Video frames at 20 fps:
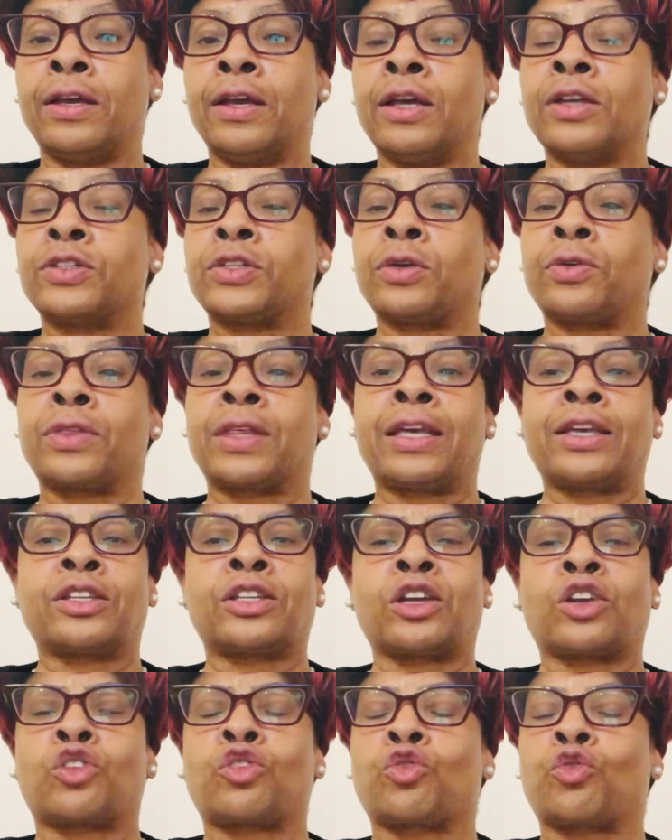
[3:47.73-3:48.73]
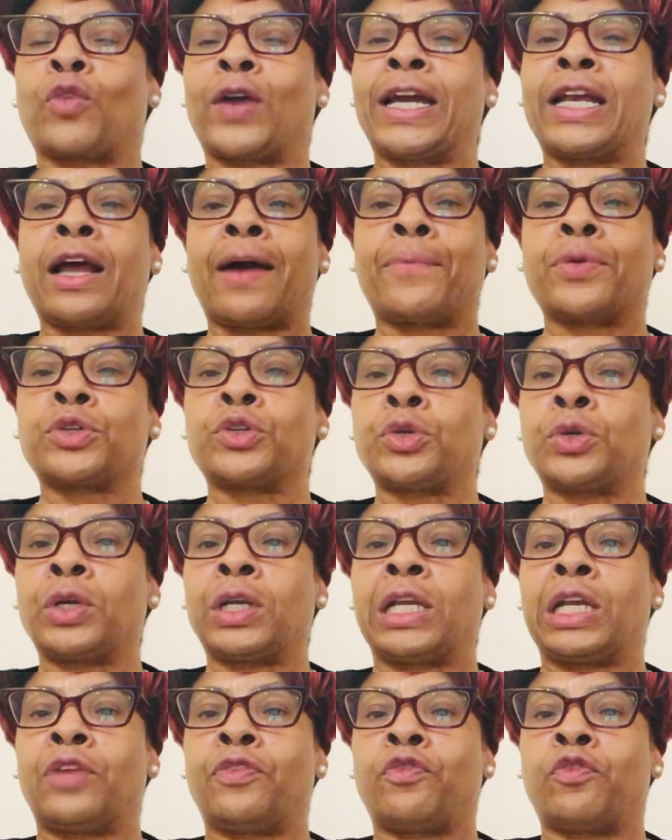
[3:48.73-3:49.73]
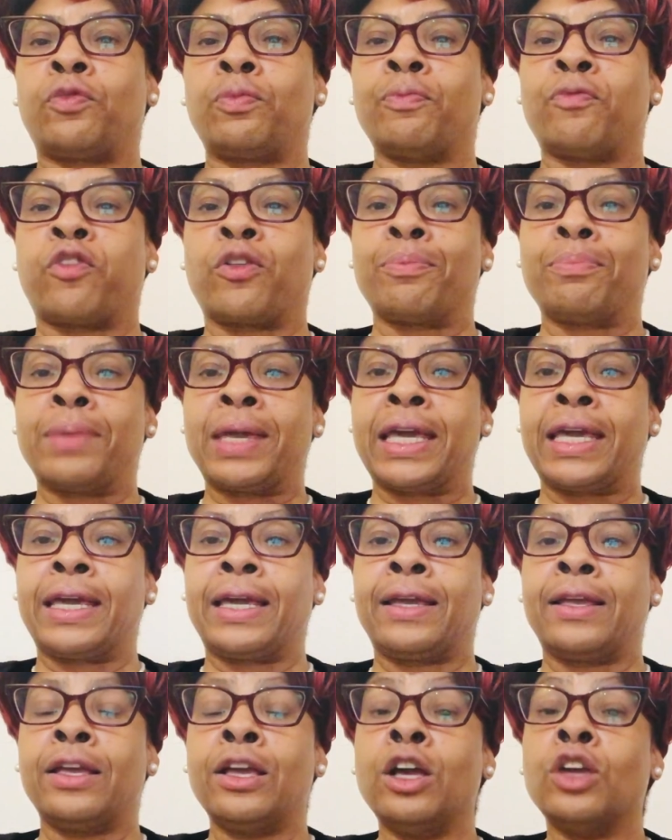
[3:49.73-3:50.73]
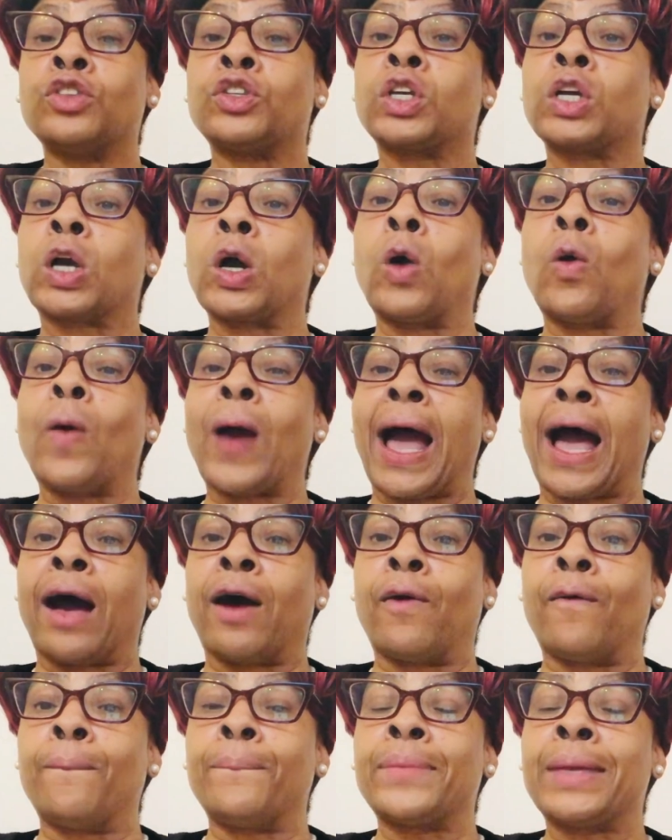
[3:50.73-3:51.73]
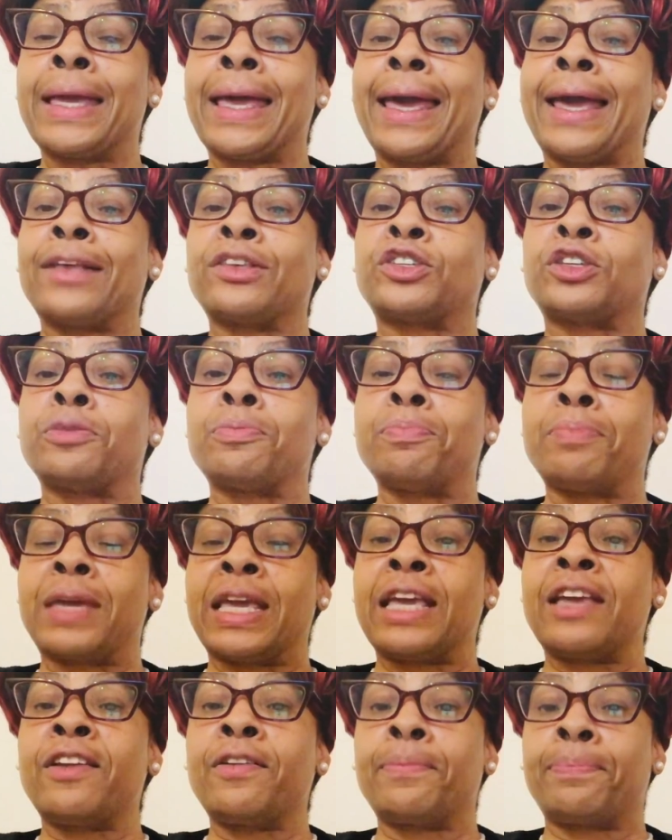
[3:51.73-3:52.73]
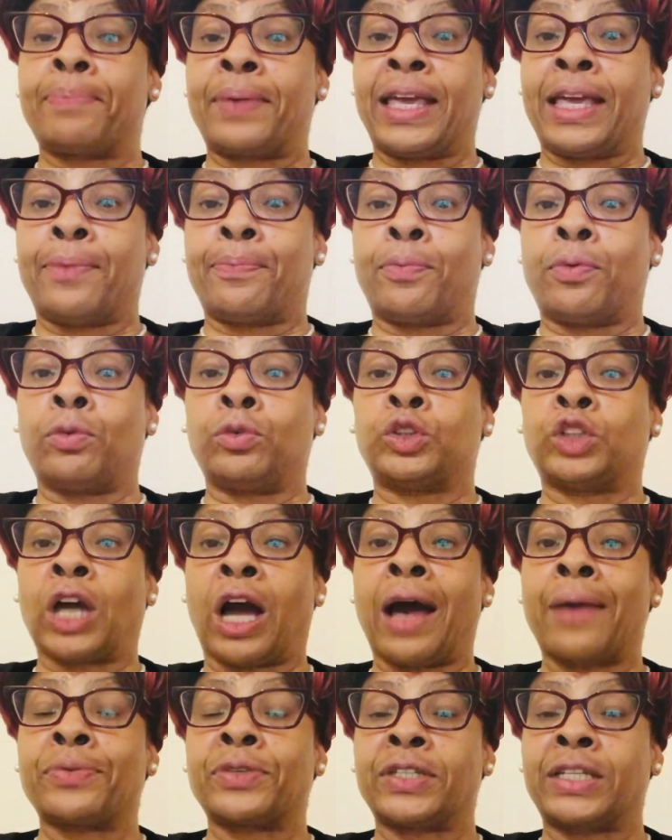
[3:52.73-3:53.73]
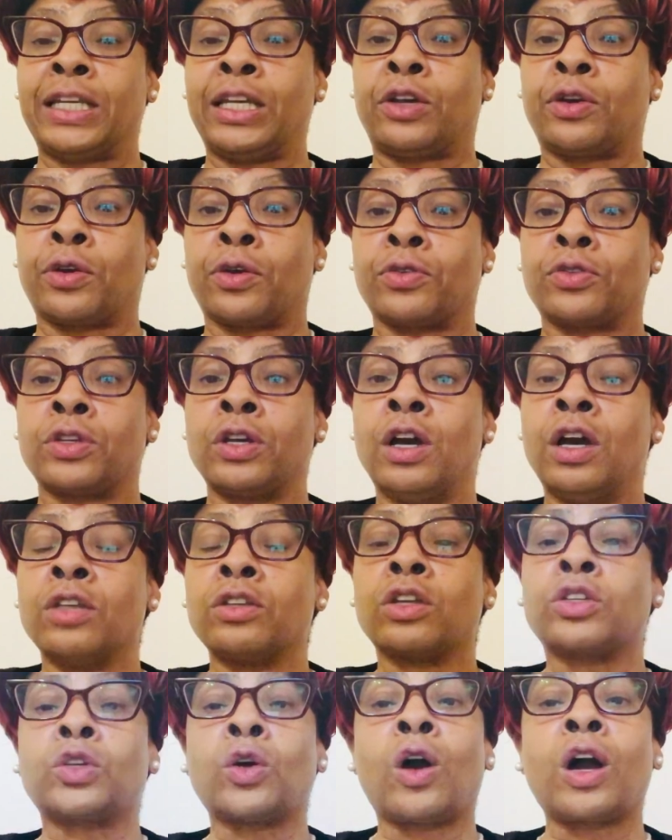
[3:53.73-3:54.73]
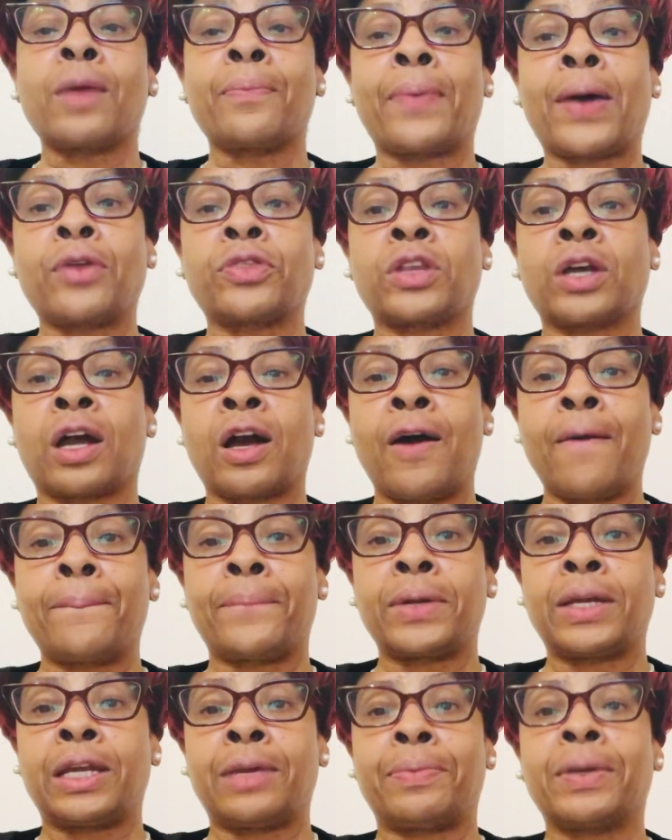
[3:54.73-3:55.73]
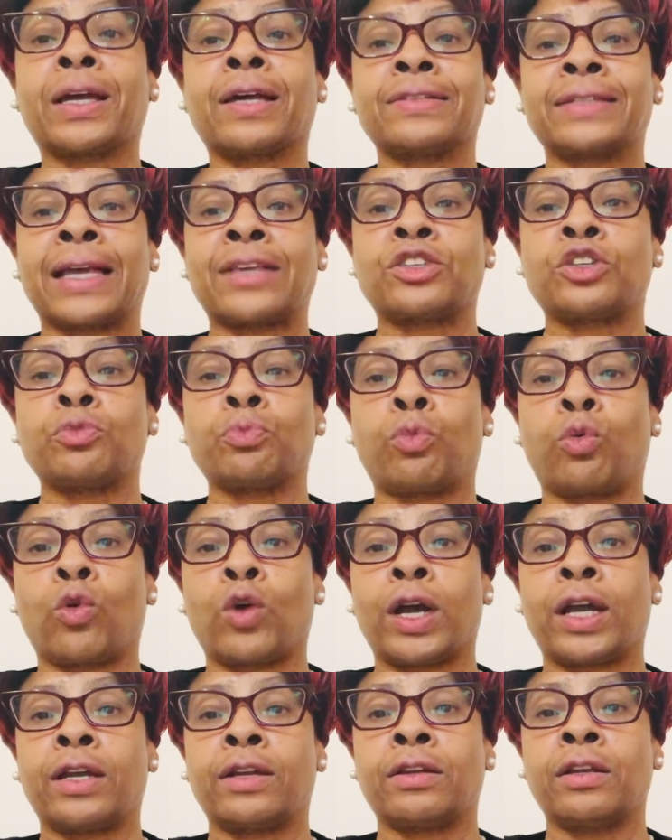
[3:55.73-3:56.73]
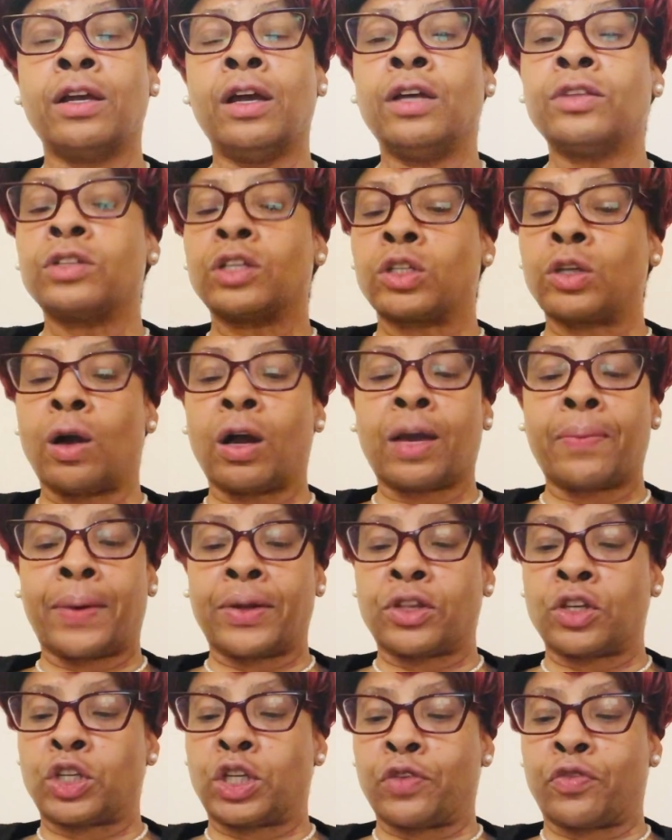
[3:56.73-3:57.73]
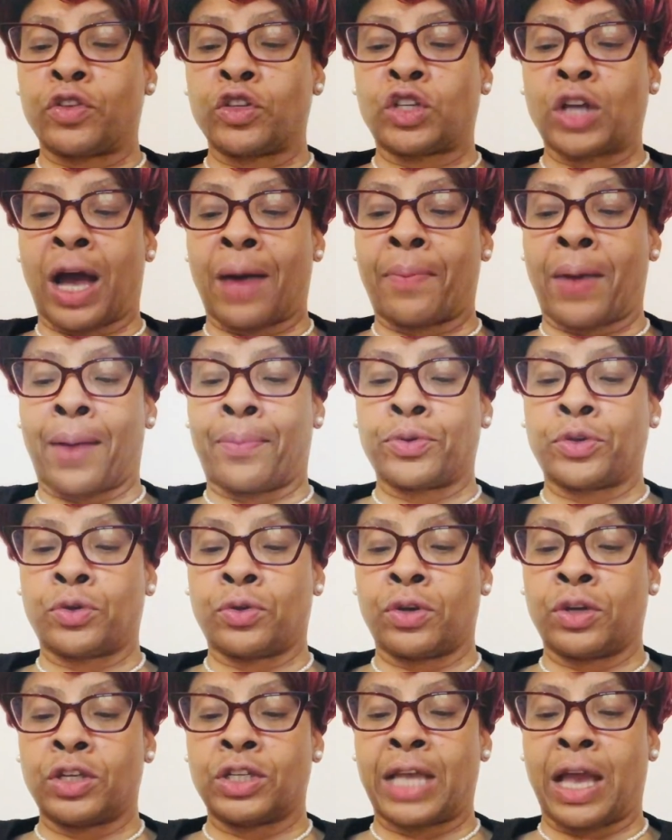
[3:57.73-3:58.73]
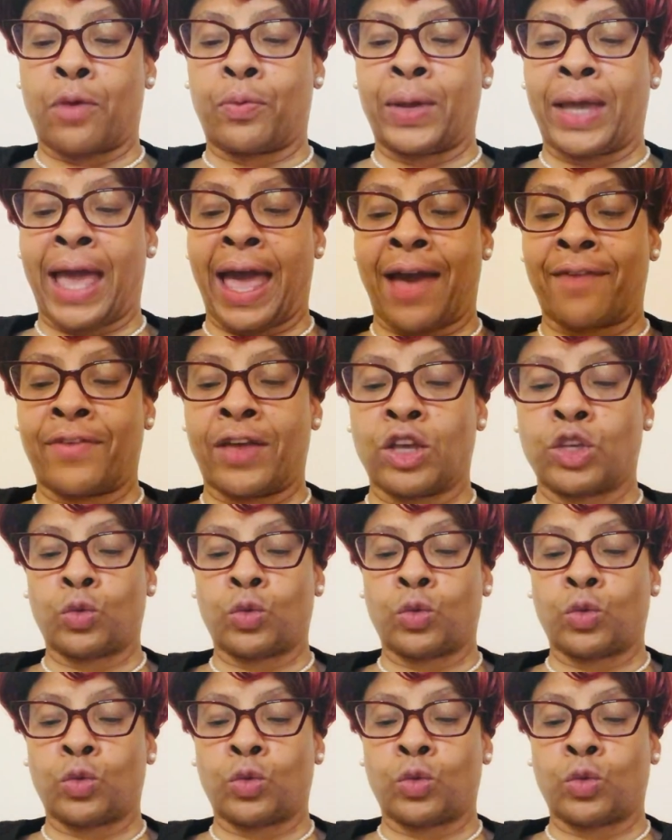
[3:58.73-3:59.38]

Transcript: So there's a great opportunity for me to go out and to meet people, job seekers, to talk about the company because that's important, to talk about the different job opportunities that we have as